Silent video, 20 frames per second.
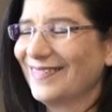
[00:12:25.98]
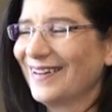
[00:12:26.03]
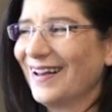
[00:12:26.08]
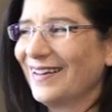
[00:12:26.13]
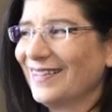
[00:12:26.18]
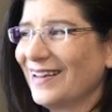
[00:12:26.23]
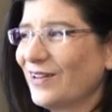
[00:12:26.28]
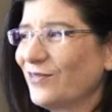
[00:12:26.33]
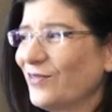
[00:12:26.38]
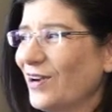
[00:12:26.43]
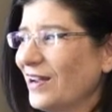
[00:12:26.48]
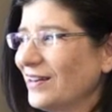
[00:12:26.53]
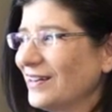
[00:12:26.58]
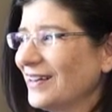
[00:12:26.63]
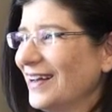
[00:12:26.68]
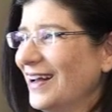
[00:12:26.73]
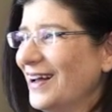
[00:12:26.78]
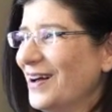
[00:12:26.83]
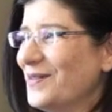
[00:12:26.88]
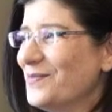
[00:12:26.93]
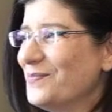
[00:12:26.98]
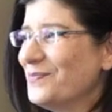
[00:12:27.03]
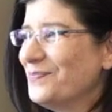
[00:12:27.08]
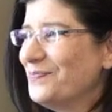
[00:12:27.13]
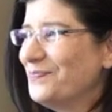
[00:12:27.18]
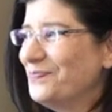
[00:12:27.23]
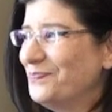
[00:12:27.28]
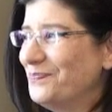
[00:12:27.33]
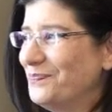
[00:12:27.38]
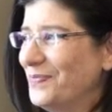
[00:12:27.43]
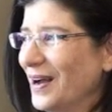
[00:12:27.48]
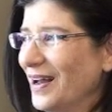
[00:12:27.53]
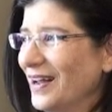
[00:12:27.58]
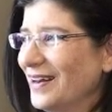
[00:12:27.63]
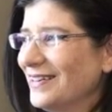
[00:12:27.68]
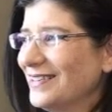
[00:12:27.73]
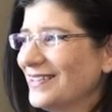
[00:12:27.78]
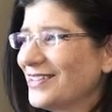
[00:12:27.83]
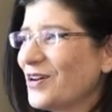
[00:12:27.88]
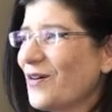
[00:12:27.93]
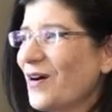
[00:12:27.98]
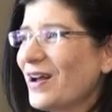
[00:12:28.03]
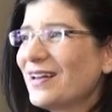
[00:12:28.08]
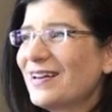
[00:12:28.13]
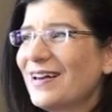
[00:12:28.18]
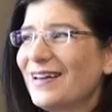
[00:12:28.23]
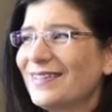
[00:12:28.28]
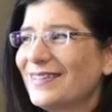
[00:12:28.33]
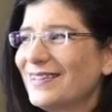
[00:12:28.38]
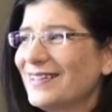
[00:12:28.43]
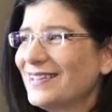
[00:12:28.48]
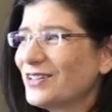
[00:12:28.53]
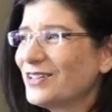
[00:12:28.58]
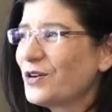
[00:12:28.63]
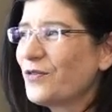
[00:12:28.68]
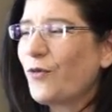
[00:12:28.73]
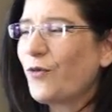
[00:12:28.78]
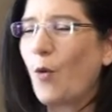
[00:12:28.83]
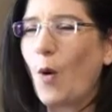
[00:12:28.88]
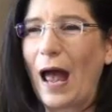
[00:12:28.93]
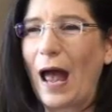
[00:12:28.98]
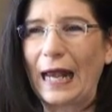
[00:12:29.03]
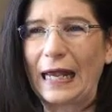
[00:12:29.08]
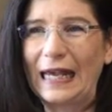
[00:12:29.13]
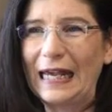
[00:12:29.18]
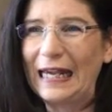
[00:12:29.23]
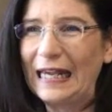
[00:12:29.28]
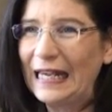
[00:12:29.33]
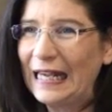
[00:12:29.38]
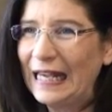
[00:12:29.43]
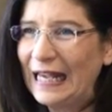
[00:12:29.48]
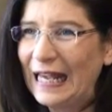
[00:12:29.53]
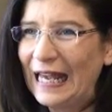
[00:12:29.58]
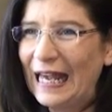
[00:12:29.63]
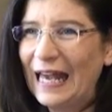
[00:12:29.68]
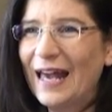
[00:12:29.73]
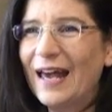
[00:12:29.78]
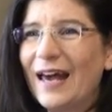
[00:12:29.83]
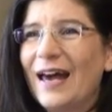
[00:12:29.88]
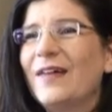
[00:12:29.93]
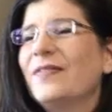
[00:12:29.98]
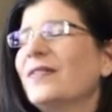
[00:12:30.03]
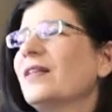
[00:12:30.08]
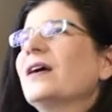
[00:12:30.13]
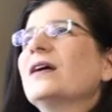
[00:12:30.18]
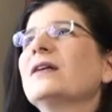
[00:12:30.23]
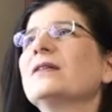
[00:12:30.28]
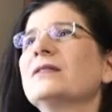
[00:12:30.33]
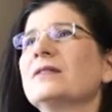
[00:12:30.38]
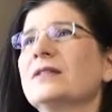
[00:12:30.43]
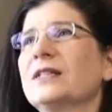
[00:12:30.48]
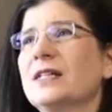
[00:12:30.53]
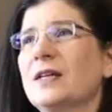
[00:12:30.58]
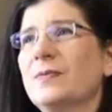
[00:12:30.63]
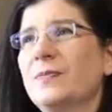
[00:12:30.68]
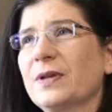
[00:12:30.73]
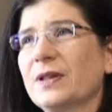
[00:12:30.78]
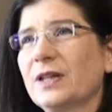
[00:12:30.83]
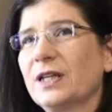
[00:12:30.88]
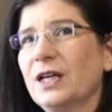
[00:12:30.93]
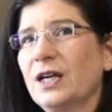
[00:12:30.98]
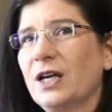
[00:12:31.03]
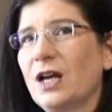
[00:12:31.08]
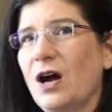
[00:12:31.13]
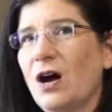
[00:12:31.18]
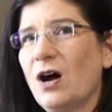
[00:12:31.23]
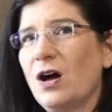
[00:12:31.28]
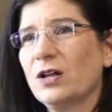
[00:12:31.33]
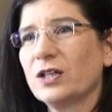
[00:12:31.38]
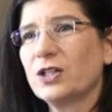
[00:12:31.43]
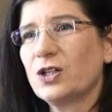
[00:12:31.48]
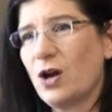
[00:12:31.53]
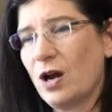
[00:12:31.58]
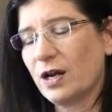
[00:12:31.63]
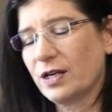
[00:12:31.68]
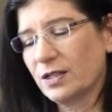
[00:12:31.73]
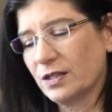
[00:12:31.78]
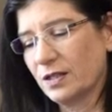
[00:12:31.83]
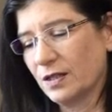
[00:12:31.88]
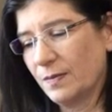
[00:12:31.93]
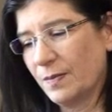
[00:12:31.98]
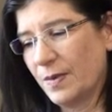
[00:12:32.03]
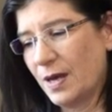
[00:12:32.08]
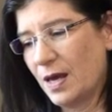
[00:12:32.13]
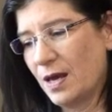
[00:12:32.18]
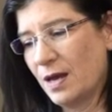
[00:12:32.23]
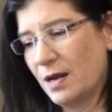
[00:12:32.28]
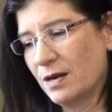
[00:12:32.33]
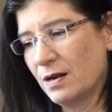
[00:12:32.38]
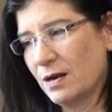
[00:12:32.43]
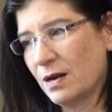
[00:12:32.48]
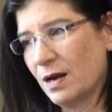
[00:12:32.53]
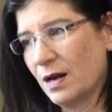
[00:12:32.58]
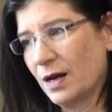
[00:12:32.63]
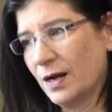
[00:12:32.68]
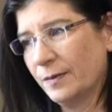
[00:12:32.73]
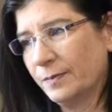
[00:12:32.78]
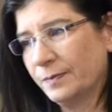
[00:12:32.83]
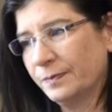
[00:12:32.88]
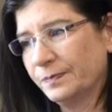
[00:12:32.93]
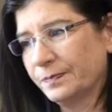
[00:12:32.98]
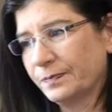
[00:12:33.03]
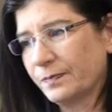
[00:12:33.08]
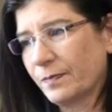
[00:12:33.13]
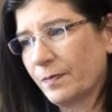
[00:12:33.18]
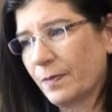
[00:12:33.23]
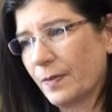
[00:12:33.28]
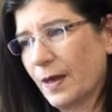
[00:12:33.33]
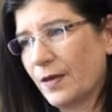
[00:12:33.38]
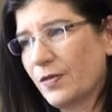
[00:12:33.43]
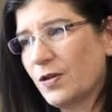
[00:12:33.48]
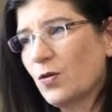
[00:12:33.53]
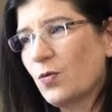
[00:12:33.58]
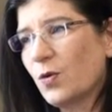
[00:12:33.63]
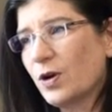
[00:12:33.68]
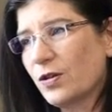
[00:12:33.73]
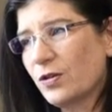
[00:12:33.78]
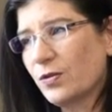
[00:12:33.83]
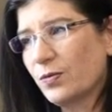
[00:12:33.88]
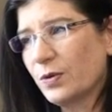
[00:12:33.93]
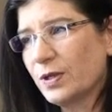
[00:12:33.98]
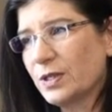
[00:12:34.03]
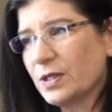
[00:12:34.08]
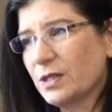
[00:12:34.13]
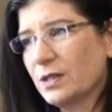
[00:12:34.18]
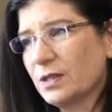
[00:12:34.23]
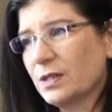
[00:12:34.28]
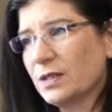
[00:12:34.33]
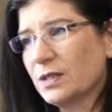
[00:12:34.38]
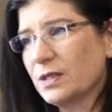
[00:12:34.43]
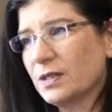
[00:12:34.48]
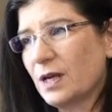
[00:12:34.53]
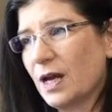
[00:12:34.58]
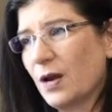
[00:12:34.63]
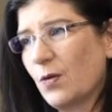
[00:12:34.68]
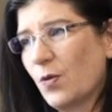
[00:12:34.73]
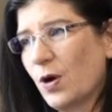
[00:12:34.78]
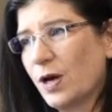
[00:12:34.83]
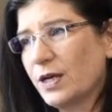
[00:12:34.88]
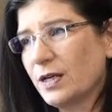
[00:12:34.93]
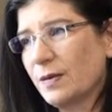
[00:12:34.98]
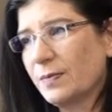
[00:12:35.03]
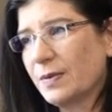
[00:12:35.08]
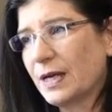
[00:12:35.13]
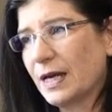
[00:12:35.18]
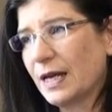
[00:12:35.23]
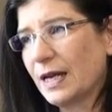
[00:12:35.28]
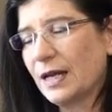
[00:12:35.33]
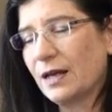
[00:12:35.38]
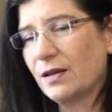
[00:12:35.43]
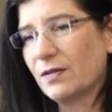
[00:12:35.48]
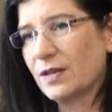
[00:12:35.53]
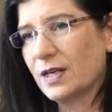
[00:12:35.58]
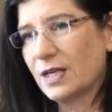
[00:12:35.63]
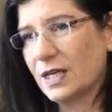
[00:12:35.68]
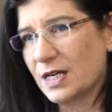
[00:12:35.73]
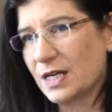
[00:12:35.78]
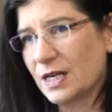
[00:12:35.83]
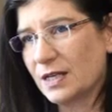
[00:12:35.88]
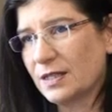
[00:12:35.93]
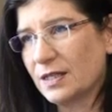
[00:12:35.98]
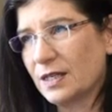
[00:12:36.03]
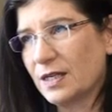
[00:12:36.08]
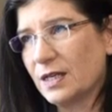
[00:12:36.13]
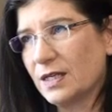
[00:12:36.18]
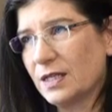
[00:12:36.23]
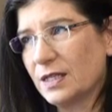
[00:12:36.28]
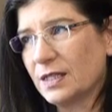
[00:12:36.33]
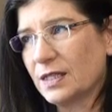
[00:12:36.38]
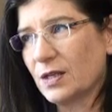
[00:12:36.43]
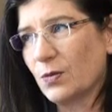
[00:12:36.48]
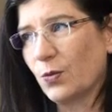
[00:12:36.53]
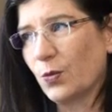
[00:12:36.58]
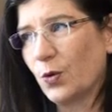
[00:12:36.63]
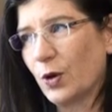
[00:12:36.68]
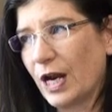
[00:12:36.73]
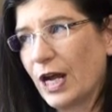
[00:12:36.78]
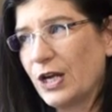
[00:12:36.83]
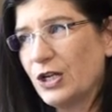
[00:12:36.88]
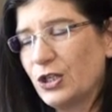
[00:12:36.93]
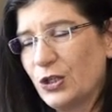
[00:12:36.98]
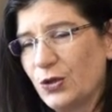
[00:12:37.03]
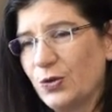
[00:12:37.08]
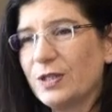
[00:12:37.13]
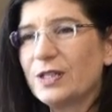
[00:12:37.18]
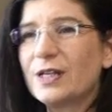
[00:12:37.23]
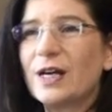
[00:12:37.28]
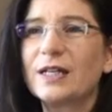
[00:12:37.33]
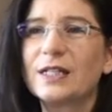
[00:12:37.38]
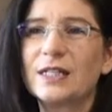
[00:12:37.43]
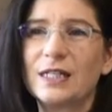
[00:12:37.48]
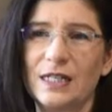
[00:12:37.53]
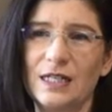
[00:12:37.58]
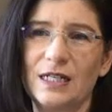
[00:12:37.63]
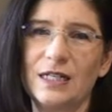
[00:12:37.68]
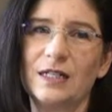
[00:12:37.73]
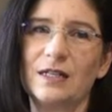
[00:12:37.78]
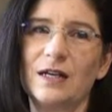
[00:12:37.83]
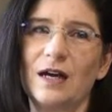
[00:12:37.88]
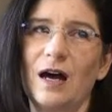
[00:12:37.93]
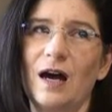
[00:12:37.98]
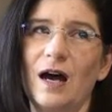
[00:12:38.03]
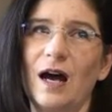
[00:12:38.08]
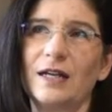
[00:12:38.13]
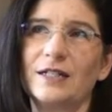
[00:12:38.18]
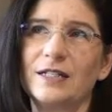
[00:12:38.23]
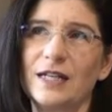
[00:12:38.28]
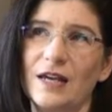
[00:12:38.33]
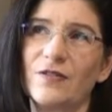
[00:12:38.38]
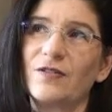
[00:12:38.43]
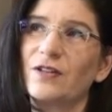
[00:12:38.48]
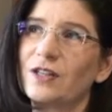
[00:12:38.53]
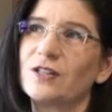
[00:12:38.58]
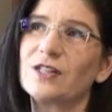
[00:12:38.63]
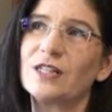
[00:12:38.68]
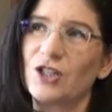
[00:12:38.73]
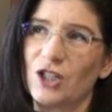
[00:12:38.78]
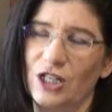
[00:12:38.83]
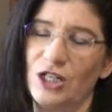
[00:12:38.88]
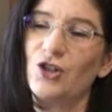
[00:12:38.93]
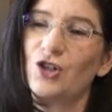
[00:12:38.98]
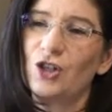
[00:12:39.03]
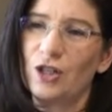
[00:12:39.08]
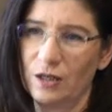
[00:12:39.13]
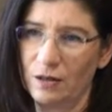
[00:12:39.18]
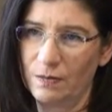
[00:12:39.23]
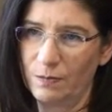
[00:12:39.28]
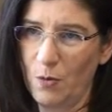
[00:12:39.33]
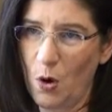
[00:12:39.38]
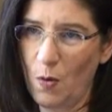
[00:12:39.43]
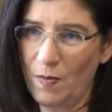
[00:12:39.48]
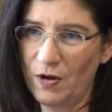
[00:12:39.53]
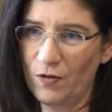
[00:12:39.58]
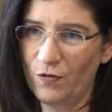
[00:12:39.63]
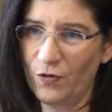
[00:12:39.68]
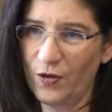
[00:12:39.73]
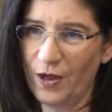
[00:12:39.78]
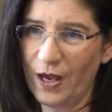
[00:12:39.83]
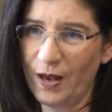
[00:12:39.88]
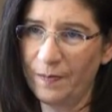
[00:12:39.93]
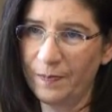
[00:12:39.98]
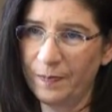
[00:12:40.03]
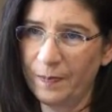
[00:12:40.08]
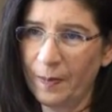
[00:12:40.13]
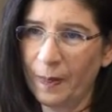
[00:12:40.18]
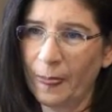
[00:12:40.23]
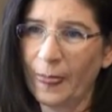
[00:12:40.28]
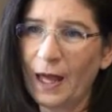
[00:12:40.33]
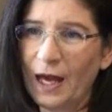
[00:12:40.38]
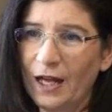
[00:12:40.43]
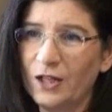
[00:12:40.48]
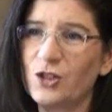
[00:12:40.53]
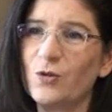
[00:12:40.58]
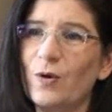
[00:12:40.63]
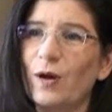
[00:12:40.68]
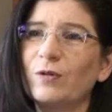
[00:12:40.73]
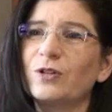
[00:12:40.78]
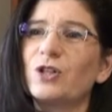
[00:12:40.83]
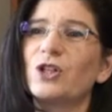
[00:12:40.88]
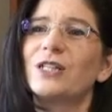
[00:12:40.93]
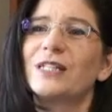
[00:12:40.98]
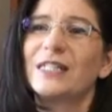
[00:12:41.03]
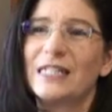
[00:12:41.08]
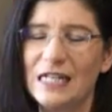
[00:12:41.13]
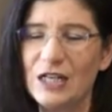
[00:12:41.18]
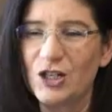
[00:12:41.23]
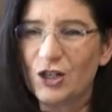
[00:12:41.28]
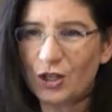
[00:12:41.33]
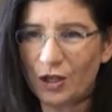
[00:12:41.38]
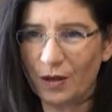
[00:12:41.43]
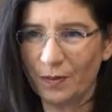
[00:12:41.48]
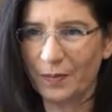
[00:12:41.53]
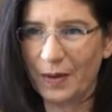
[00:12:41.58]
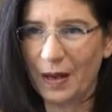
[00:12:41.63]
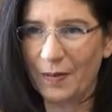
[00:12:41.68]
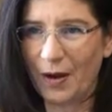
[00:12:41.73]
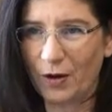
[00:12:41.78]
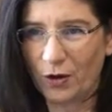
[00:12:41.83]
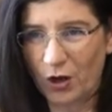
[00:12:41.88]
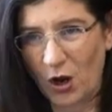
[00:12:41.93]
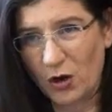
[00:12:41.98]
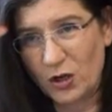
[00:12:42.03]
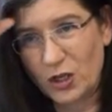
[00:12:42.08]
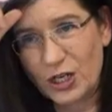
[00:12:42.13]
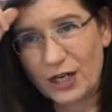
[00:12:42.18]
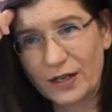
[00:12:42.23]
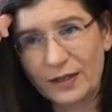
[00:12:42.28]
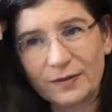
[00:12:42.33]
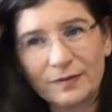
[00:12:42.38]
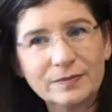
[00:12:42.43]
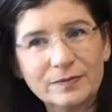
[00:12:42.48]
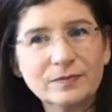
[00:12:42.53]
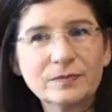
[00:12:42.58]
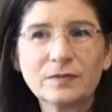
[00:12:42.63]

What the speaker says: Yeah, like, right. But so I get, it's sort of wacky, and then typically I'll talk to them, and I think one of the reasons I wind up getting the gigs is what I do is I take this as a teaching moment for them, and so I will just teach them about coaching.